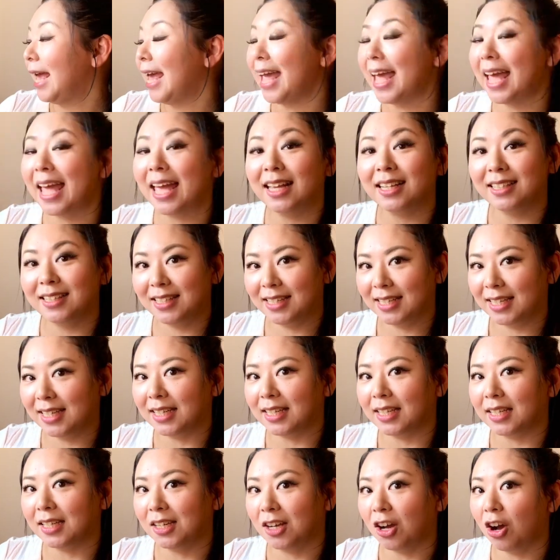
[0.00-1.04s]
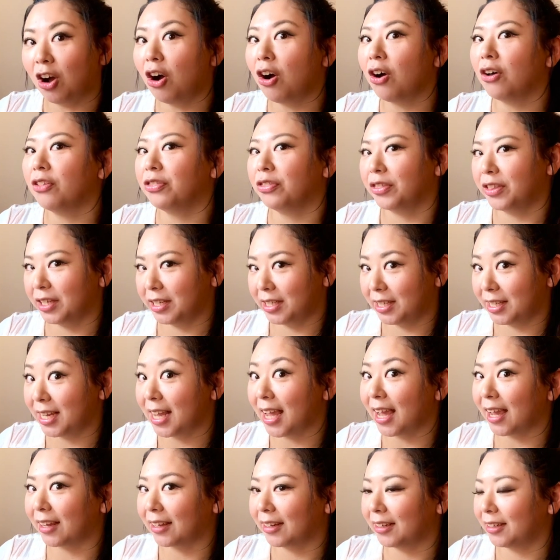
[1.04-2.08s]
and Dee on the
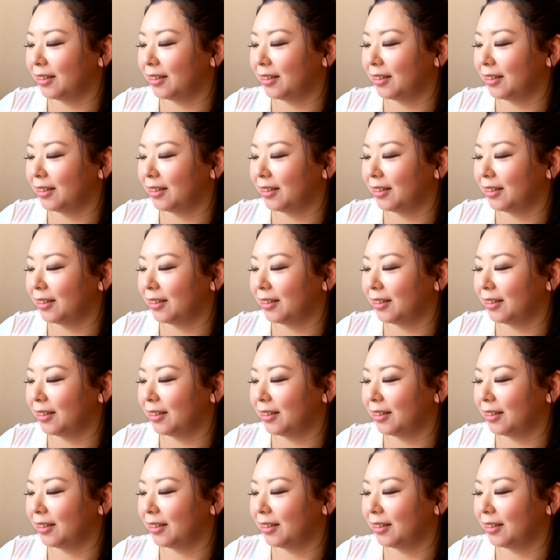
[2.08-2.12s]
deck.